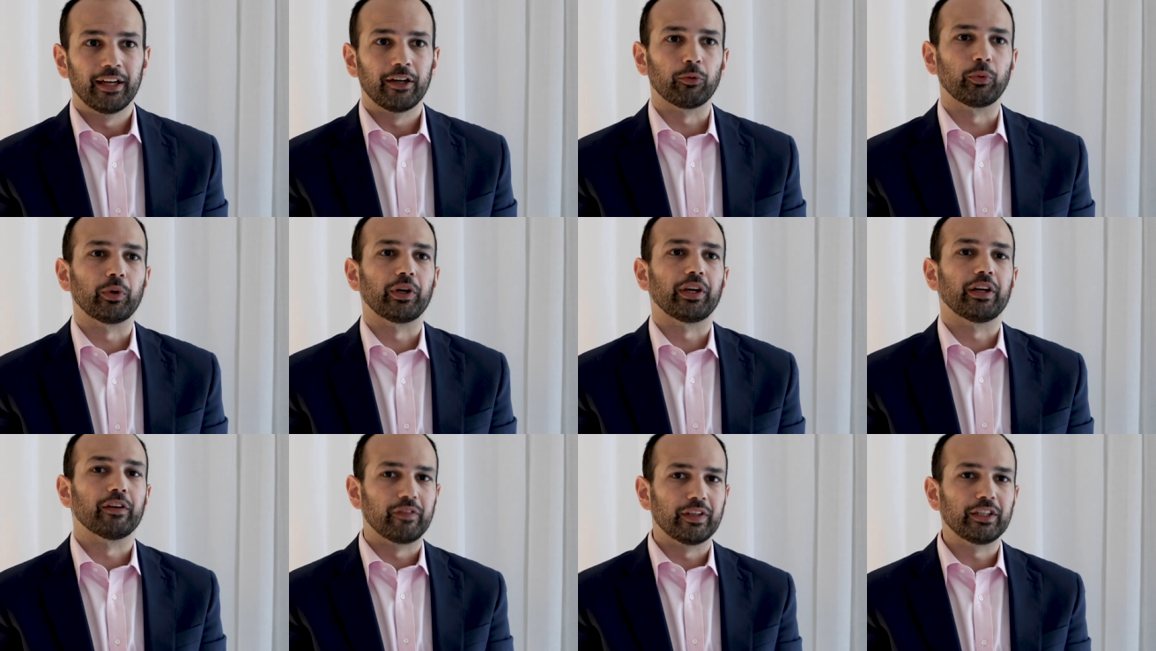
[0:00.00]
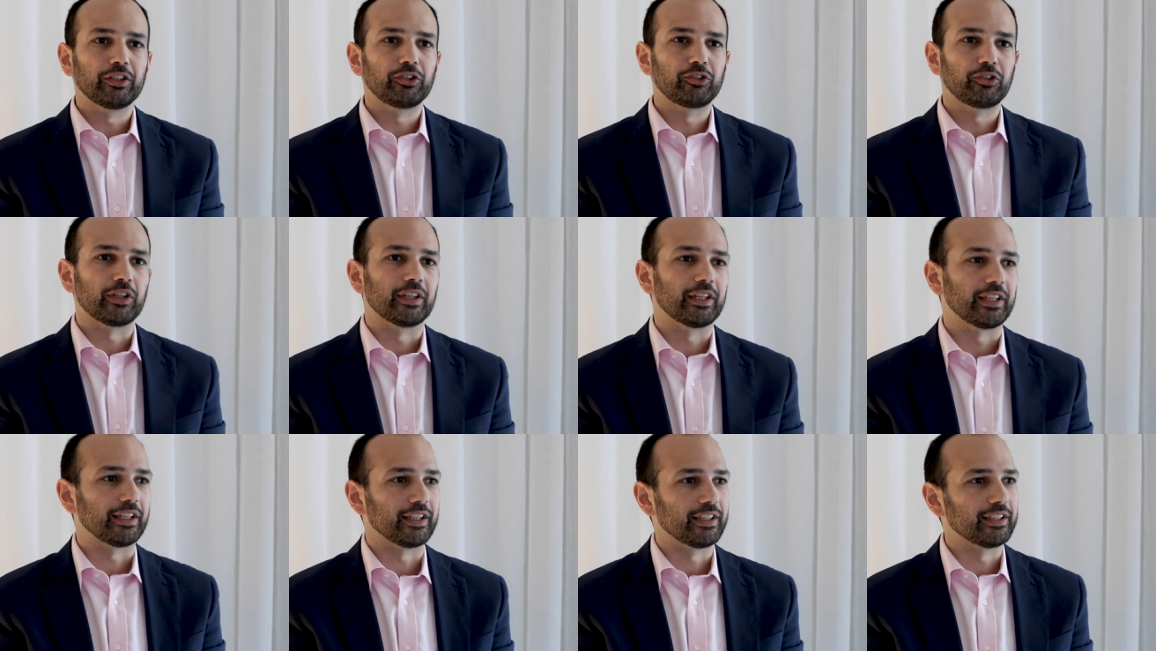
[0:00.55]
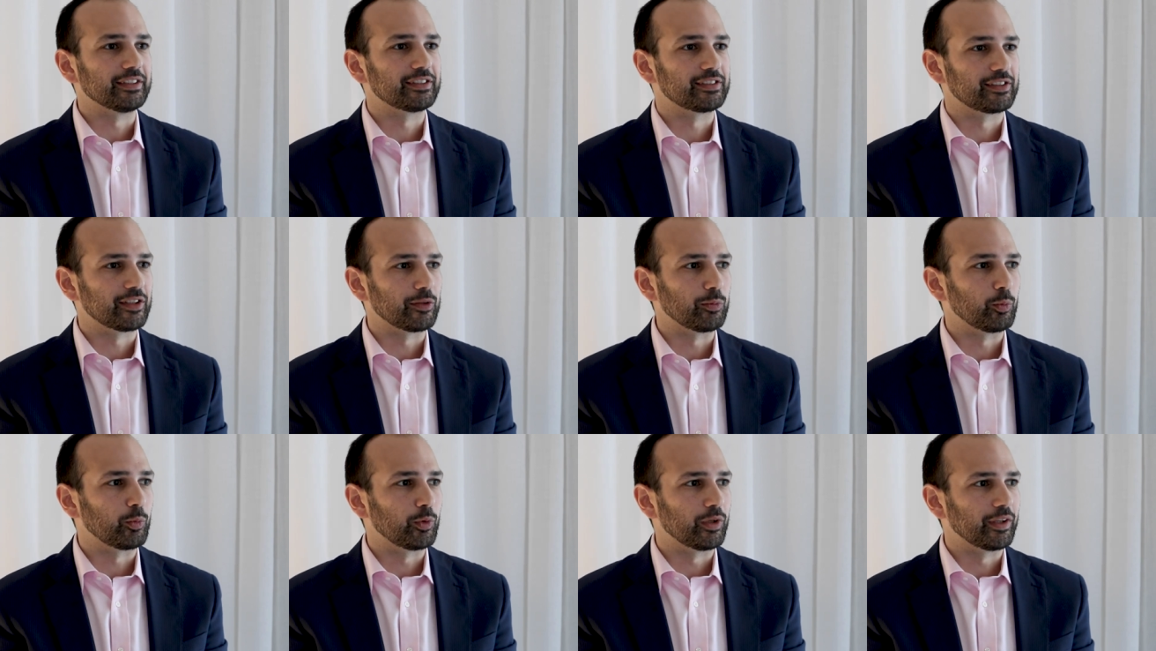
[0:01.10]
where eventually
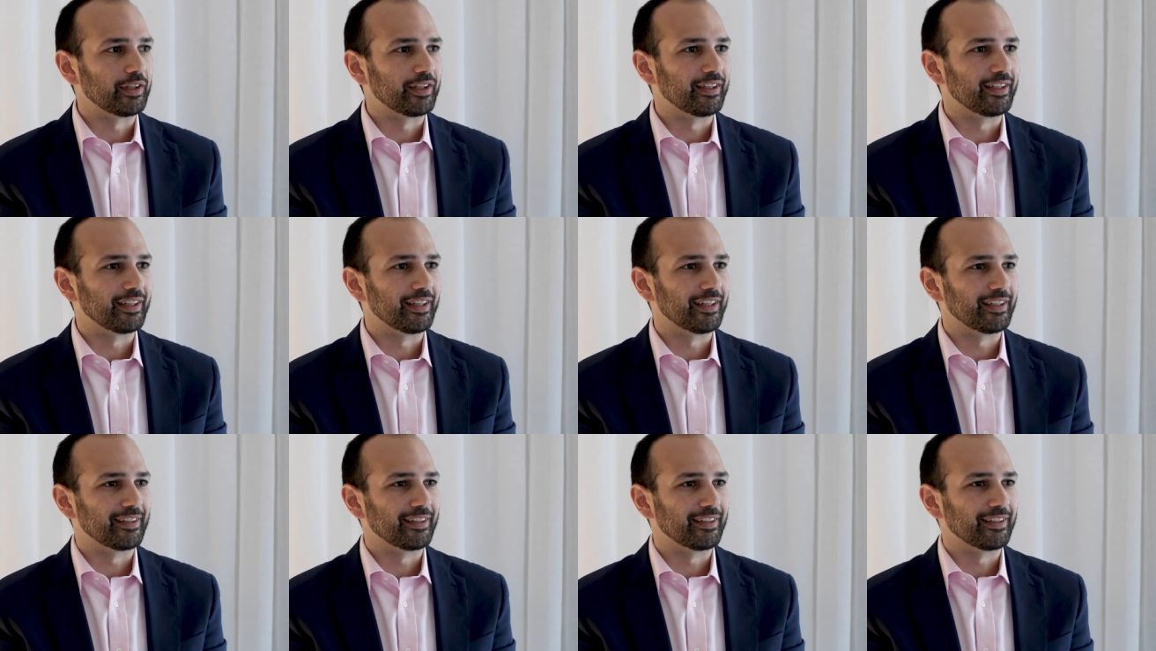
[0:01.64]
someone